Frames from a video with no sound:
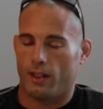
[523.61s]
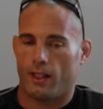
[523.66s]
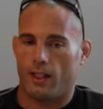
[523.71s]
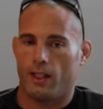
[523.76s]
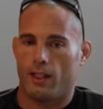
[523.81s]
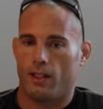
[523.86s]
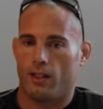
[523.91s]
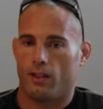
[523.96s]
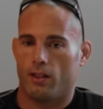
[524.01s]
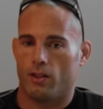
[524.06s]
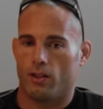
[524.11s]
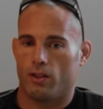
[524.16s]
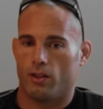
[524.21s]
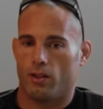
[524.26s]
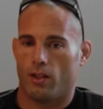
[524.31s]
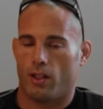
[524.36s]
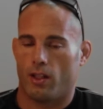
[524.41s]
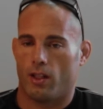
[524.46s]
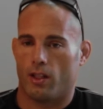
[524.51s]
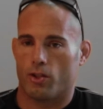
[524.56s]
He
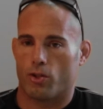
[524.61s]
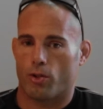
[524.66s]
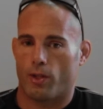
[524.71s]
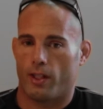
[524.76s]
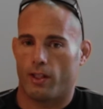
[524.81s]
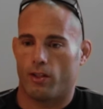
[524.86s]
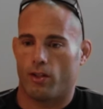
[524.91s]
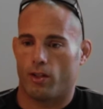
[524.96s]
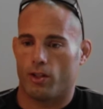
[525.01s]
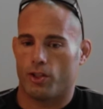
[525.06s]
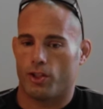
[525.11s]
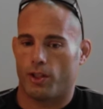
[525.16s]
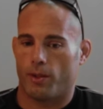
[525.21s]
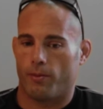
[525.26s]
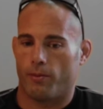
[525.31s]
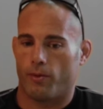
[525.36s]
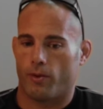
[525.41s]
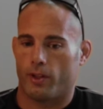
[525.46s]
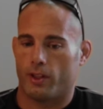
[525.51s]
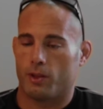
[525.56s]
trained at our
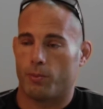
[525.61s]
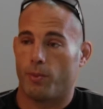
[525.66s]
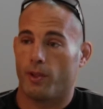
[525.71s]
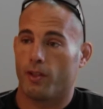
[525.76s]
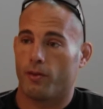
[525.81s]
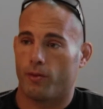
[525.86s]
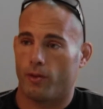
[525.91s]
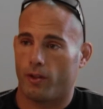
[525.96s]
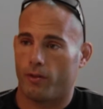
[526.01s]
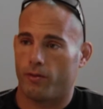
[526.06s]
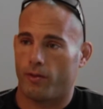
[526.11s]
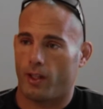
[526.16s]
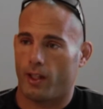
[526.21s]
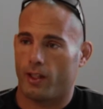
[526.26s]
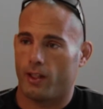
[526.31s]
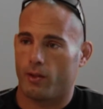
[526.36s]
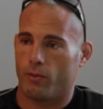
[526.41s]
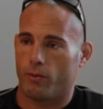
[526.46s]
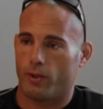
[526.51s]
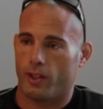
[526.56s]
gym for his Bigfoot
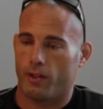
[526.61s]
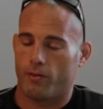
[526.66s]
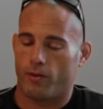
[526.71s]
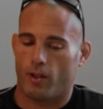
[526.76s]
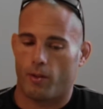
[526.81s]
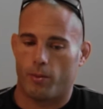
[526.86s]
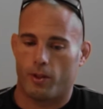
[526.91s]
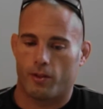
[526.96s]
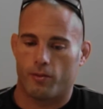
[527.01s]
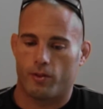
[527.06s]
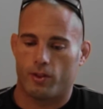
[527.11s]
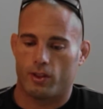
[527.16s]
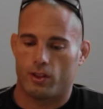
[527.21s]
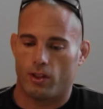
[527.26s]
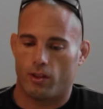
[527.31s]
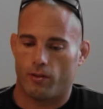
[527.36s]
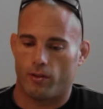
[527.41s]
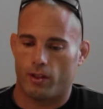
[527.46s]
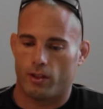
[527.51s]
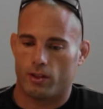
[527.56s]
fight when he fought Bigfoot
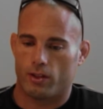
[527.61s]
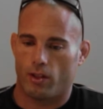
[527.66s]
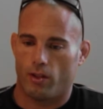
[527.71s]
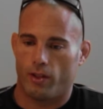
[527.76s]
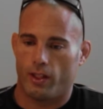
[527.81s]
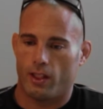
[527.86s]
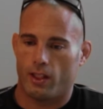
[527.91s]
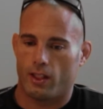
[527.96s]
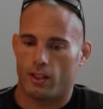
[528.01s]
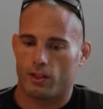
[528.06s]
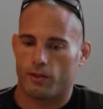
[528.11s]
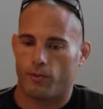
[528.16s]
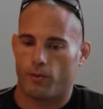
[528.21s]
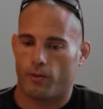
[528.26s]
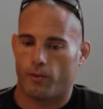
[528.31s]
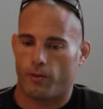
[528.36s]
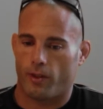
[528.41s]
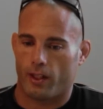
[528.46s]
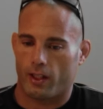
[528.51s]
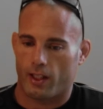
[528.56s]
Silva. So he did his
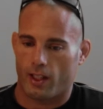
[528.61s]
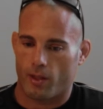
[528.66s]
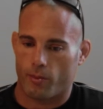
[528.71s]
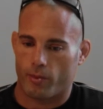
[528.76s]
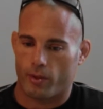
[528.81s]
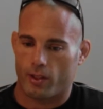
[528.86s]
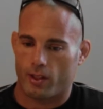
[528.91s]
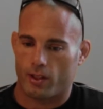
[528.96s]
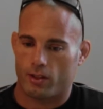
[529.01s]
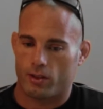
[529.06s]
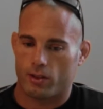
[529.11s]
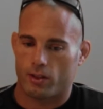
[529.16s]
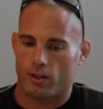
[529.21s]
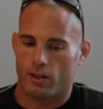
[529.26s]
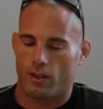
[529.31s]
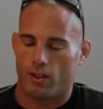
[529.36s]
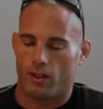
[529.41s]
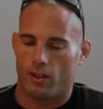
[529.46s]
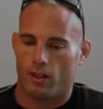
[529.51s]
full fight camp with us.